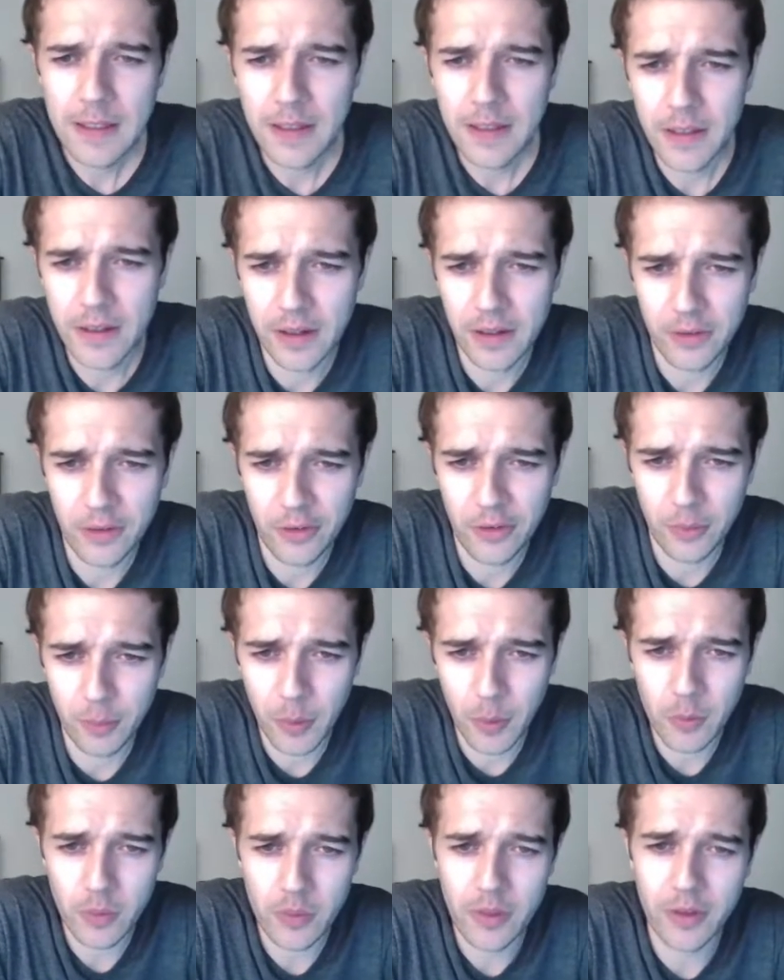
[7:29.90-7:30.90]
It acts as a
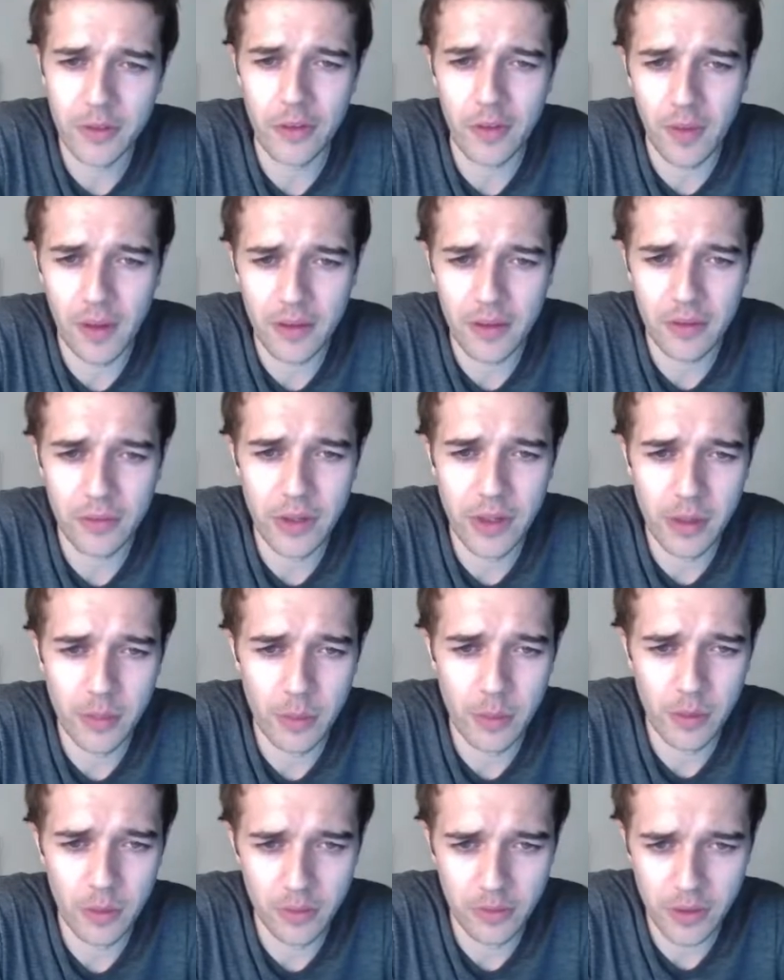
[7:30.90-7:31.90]
potent and selective
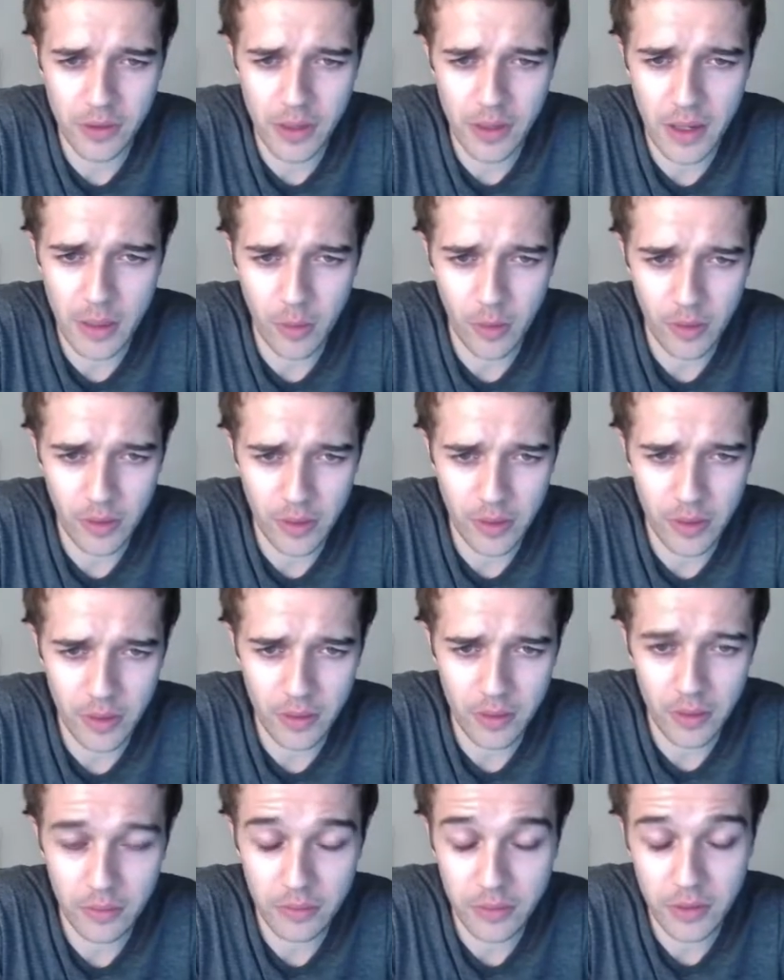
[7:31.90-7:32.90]
inhibitor of the
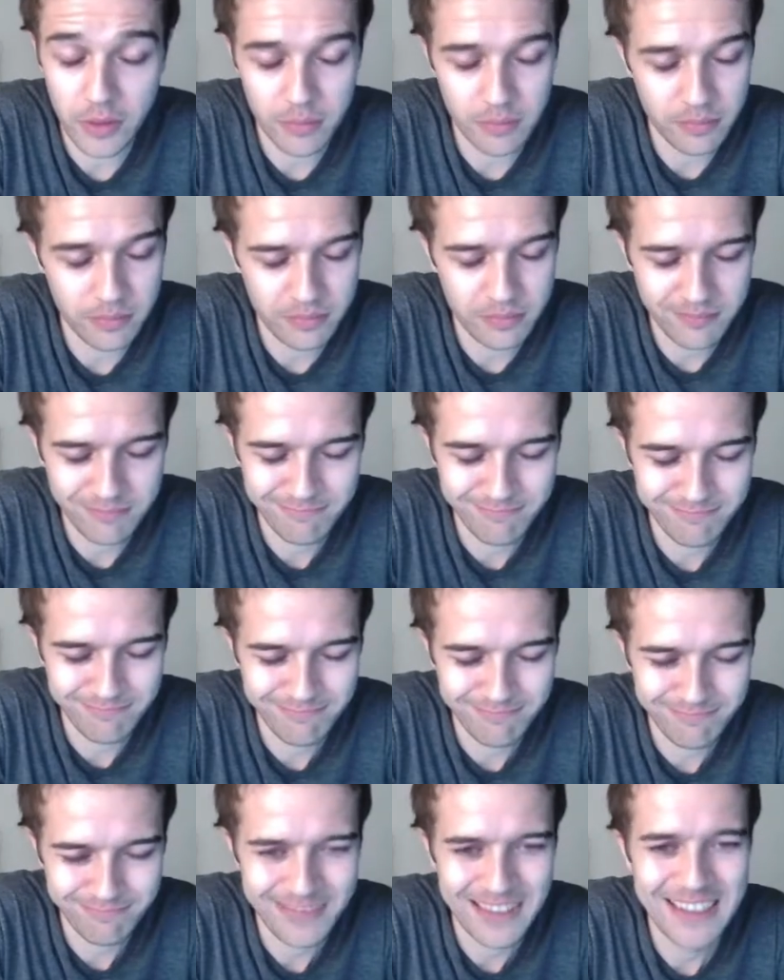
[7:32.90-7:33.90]
mRNA of the
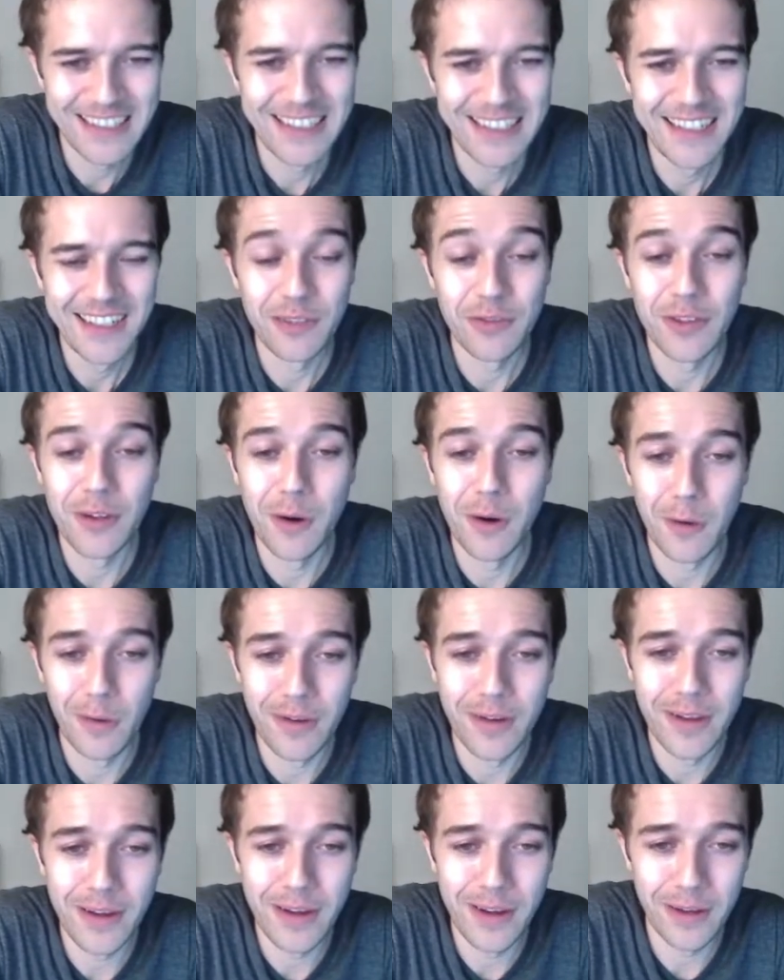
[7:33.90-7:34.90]

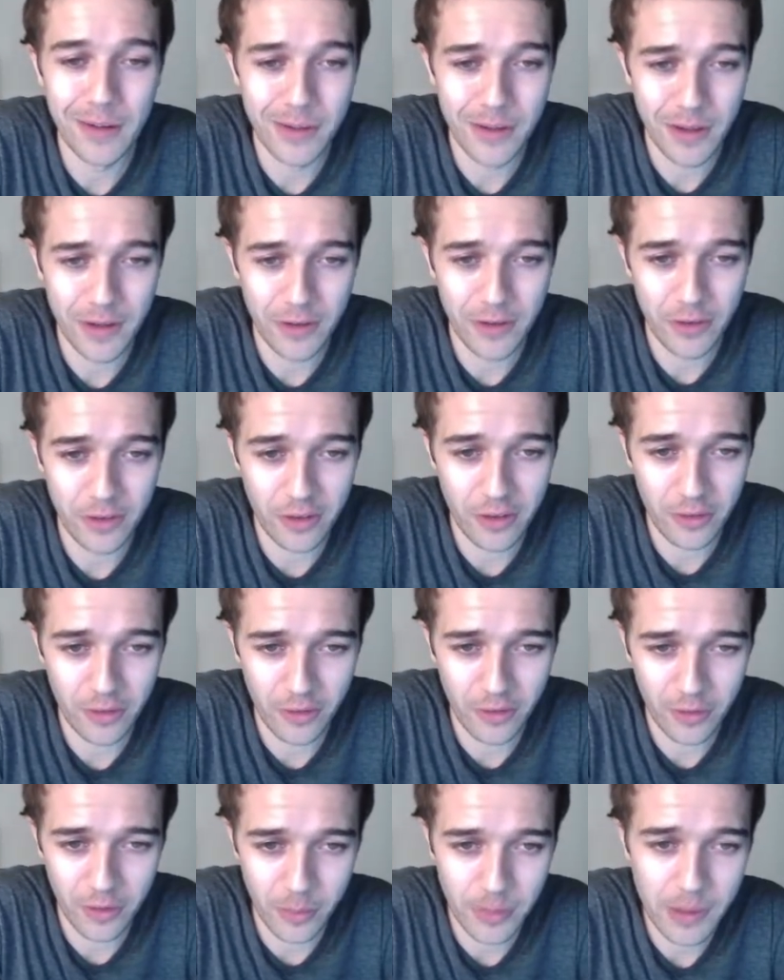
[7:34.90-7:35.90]
RNA helicase
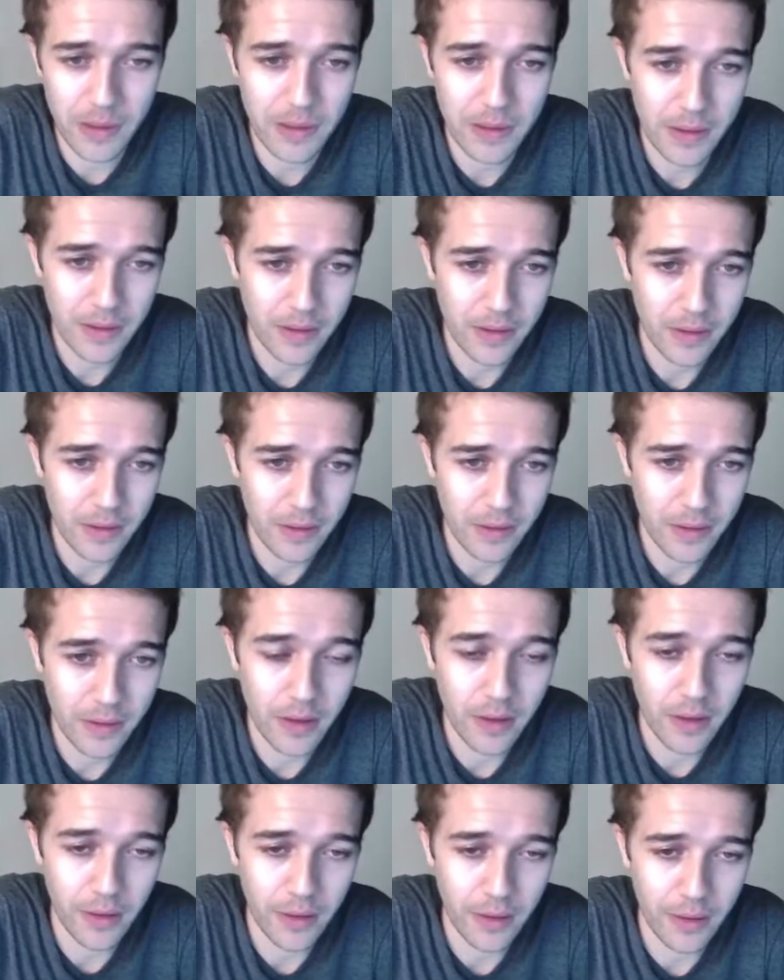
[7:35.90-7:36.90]
enzyme
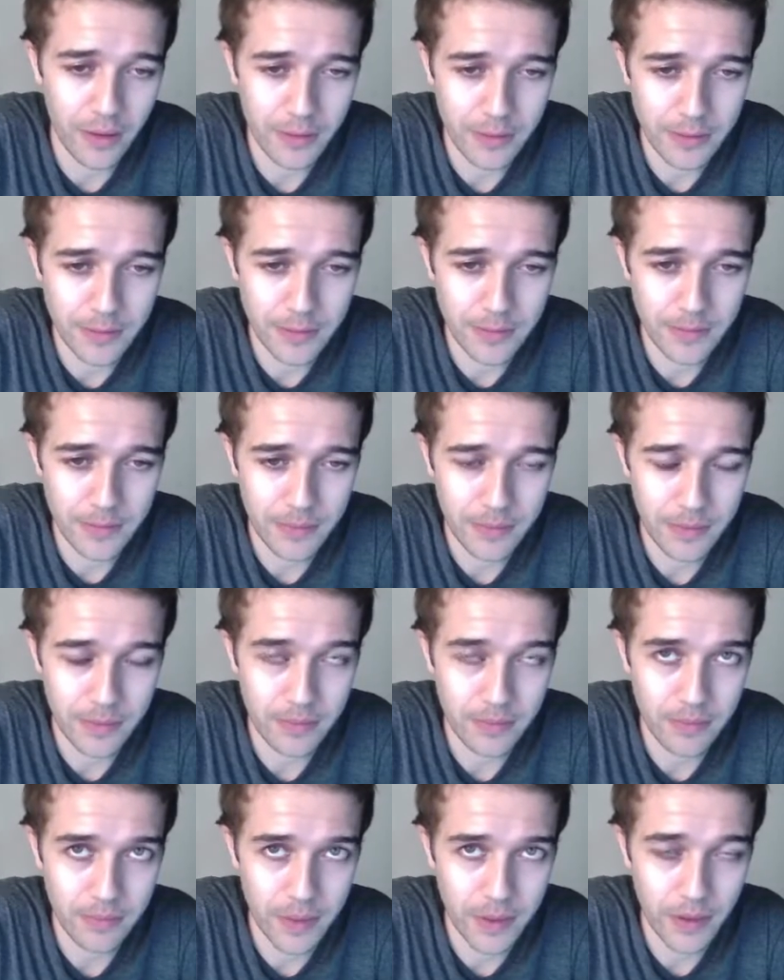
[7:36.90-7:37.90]
EIF4A,
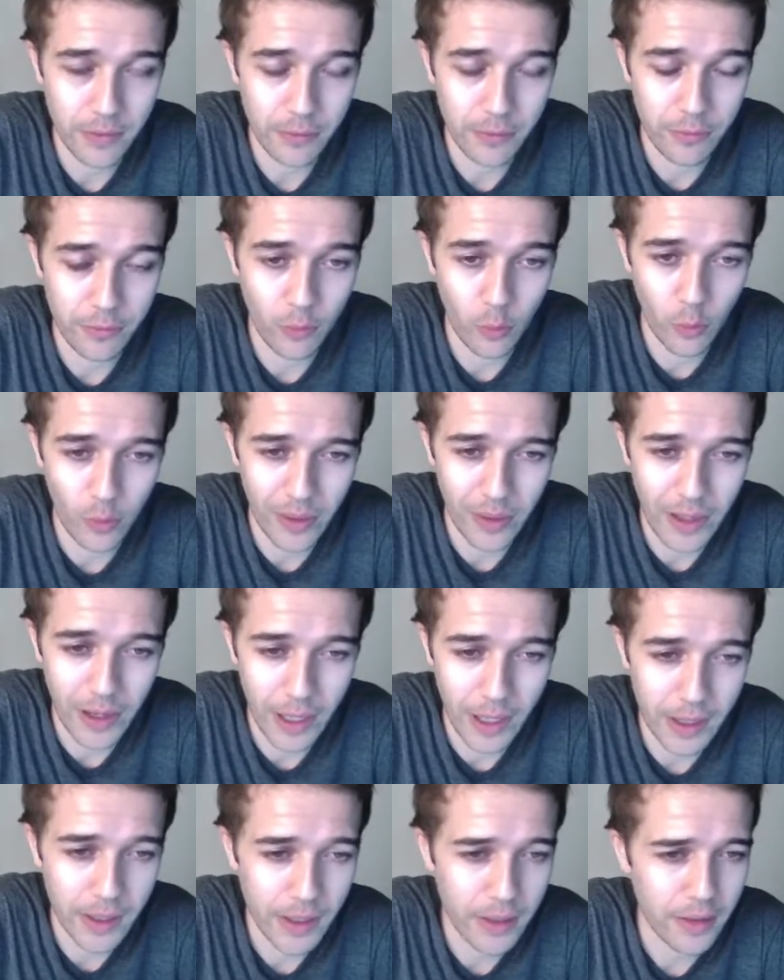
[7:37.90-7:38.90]

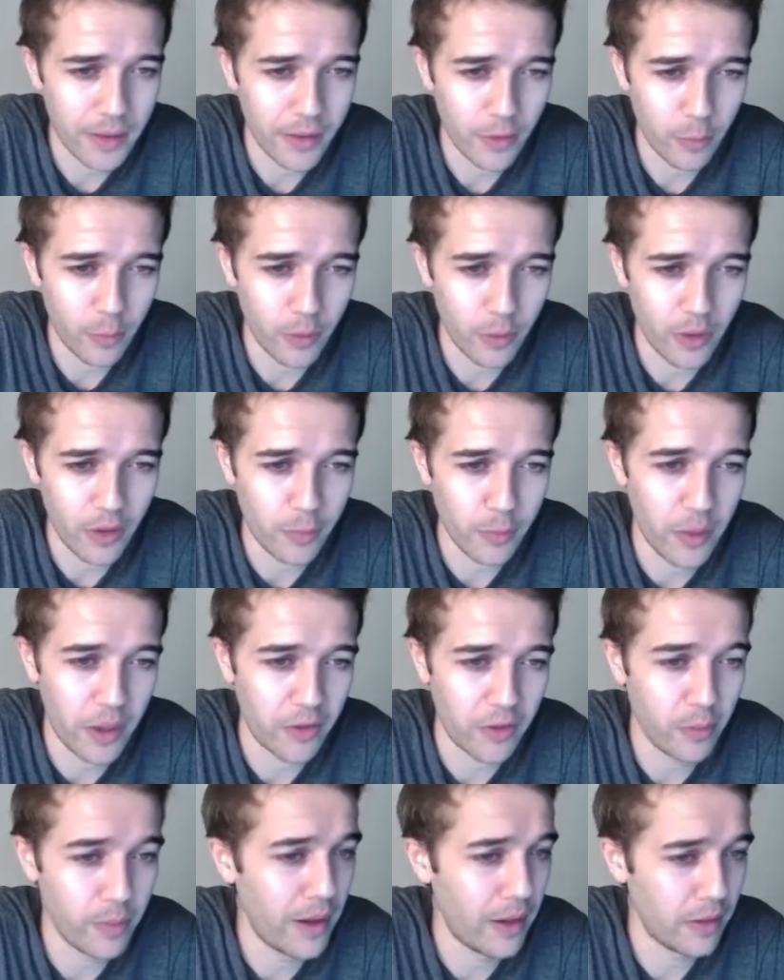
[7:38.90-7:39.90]
and has broad
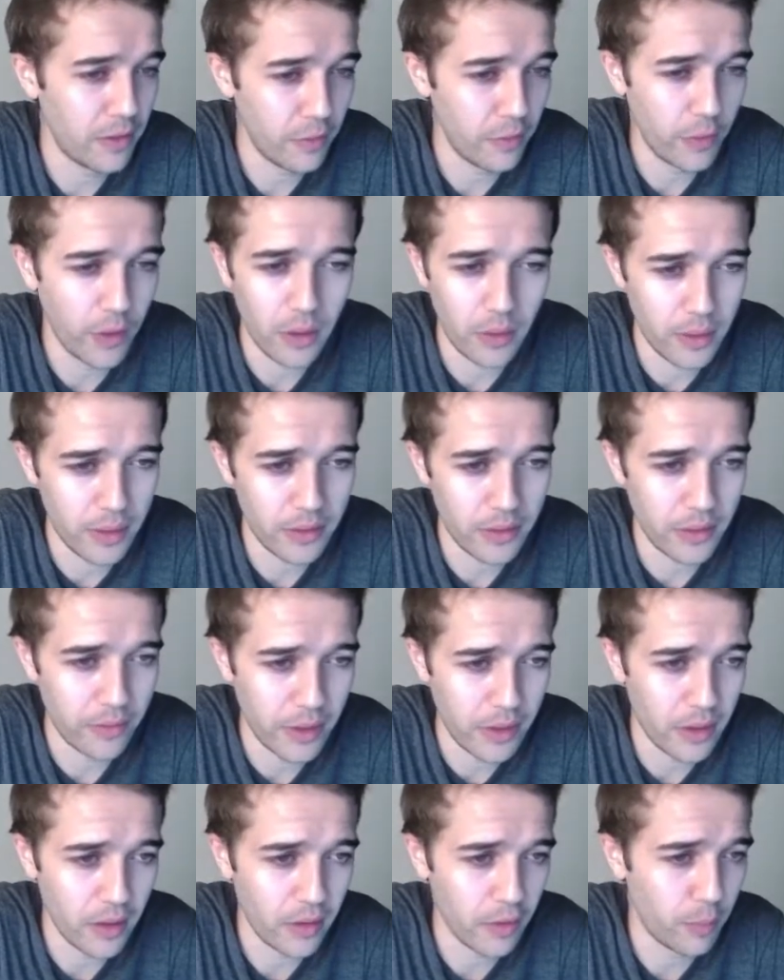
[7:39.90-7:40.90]
spectrum antiviral
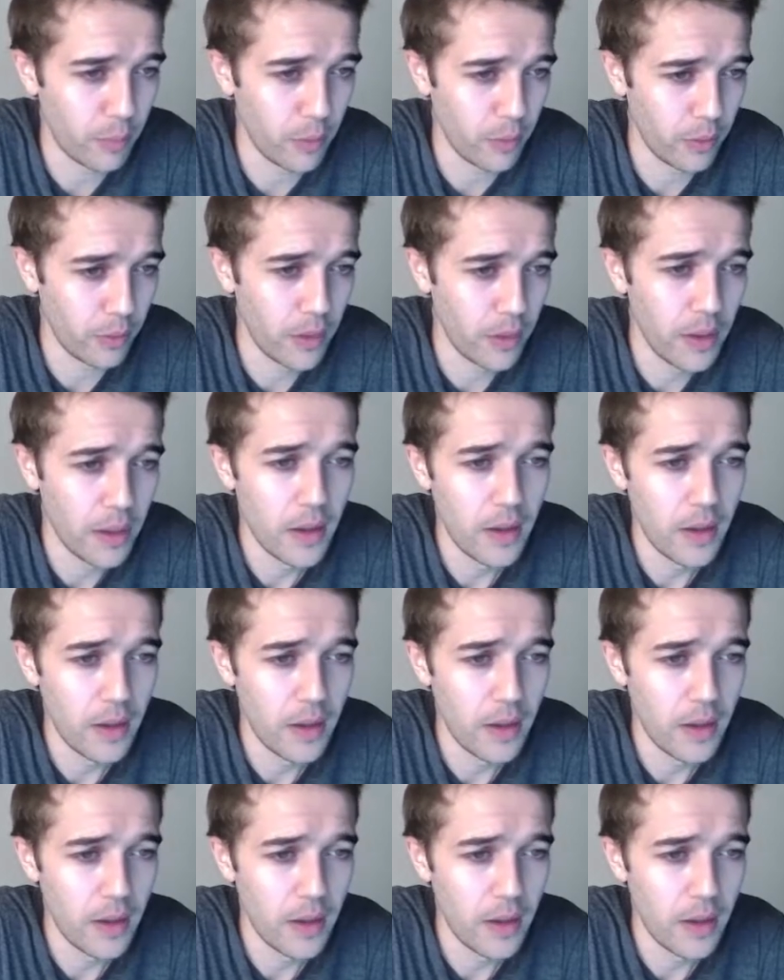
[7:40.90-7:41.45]
activity against both